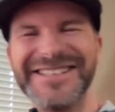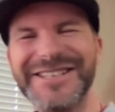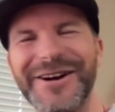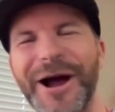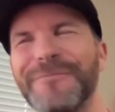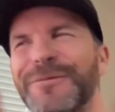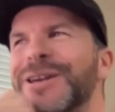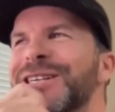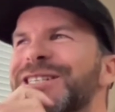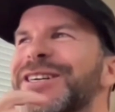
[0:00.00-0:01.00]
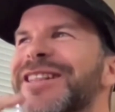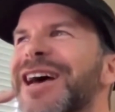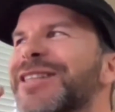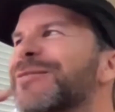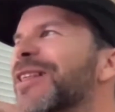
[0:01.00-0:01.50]
So I'm pretty sure
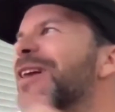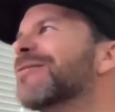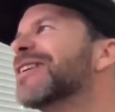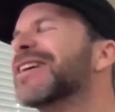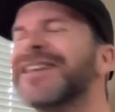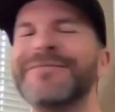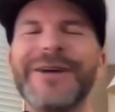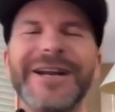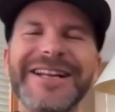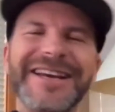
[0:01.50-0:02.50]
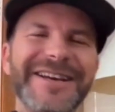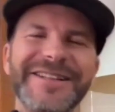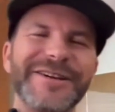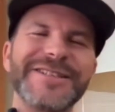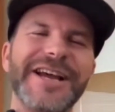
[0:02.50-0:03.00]
that's where that one ended, but
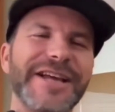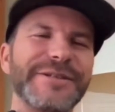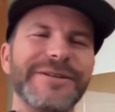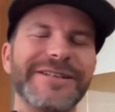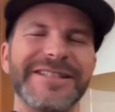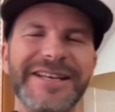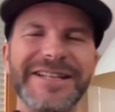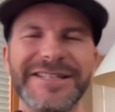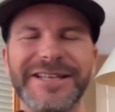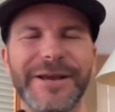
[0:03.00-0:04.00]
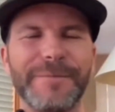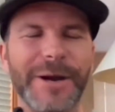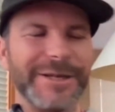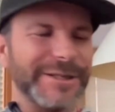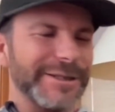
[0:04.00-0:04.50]
those guys are insane
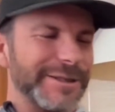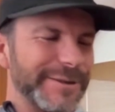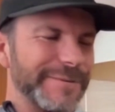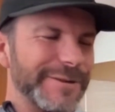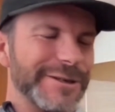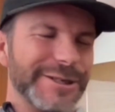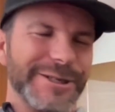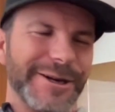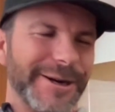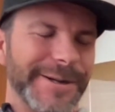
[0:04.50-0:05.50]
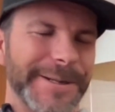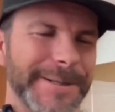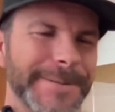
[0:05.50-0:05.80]
pranksters for sure.